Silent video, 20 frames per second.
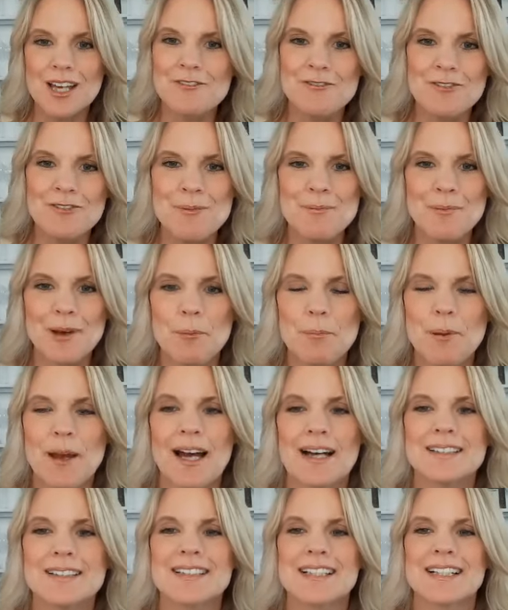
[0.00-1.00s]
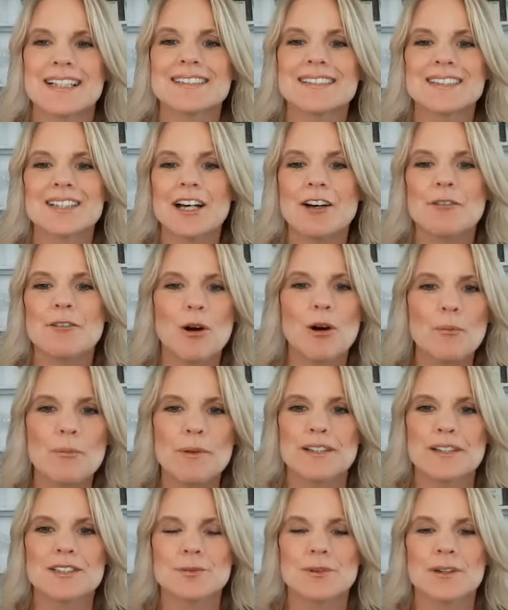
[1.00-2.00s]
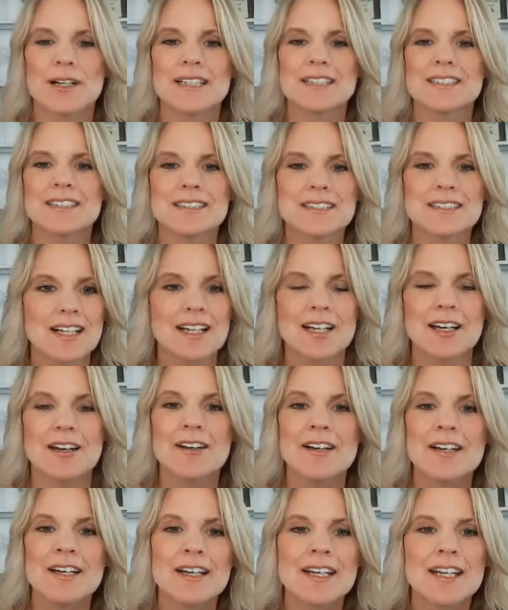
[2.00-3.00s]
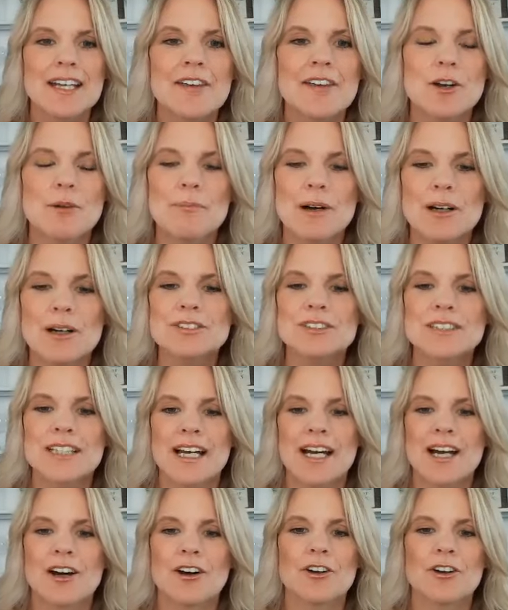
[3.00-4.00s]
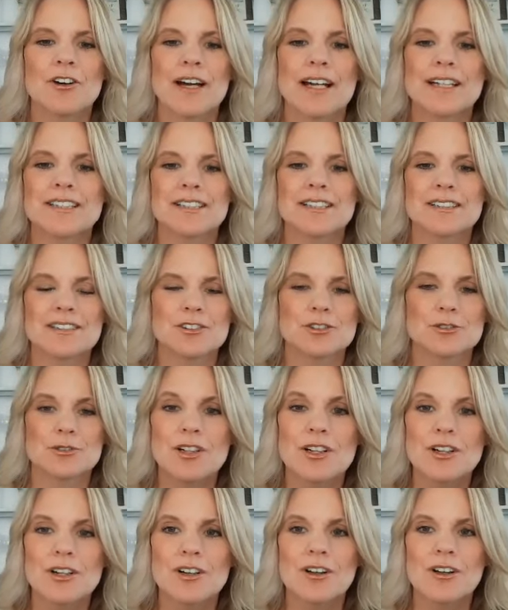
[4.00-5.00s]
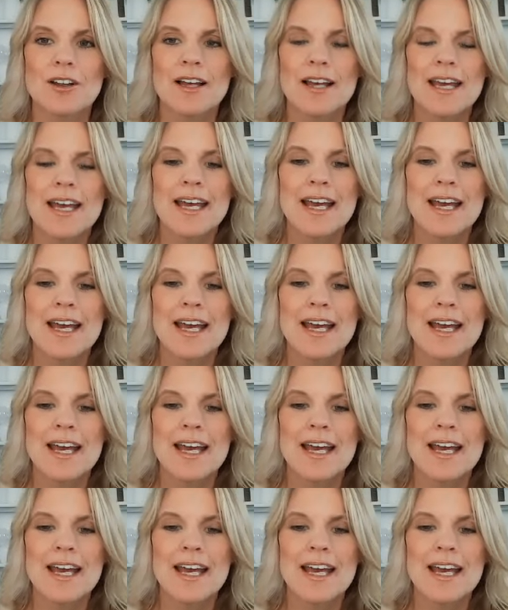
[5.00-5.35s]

from my past. And I still have moments where I just kind of either melt down or I just struggle.